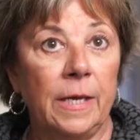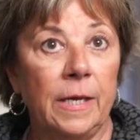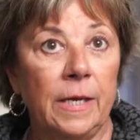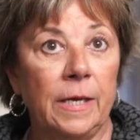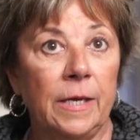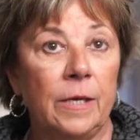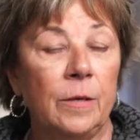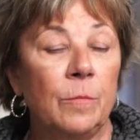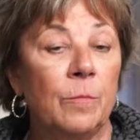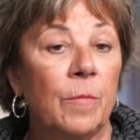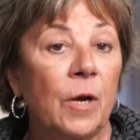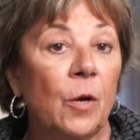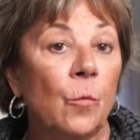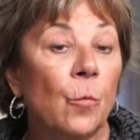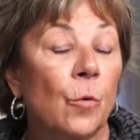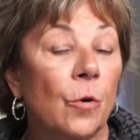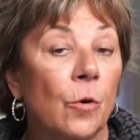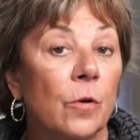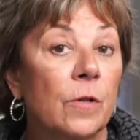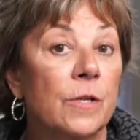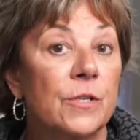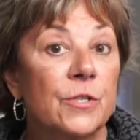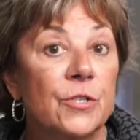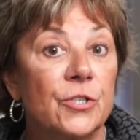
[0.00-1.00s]
In my
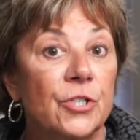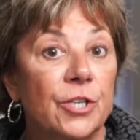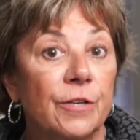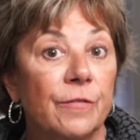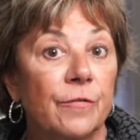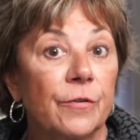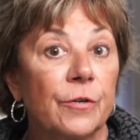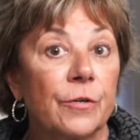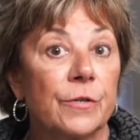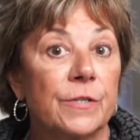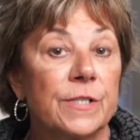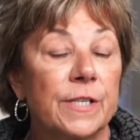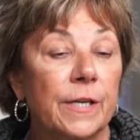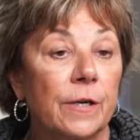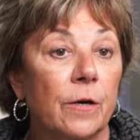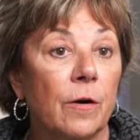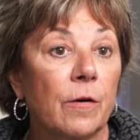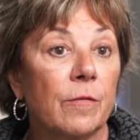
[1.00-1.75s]
role as Chief Nursing